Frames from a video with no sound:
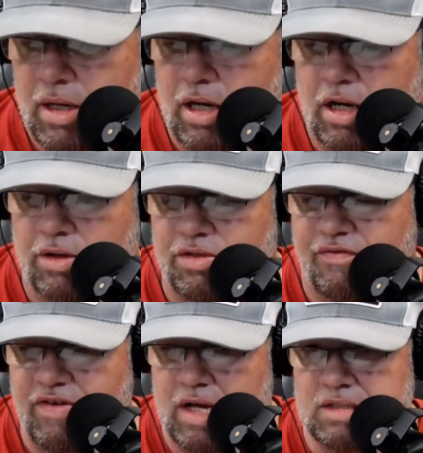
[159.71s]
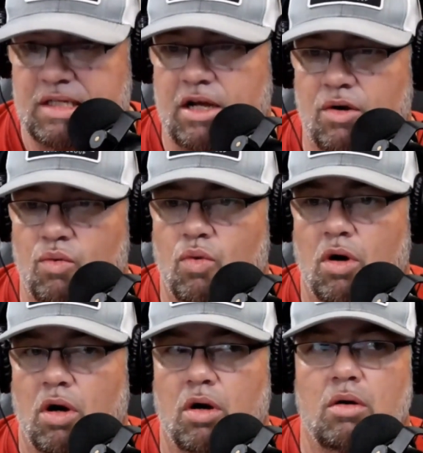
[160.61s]
Uh, the fans there
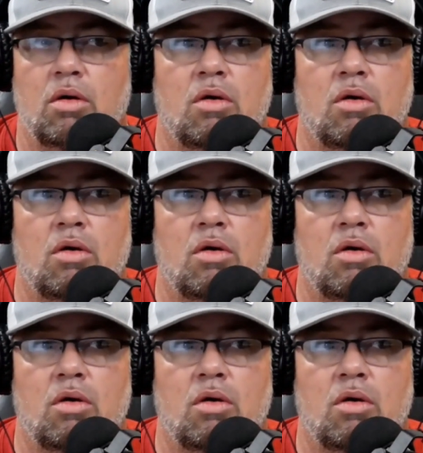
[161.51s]
were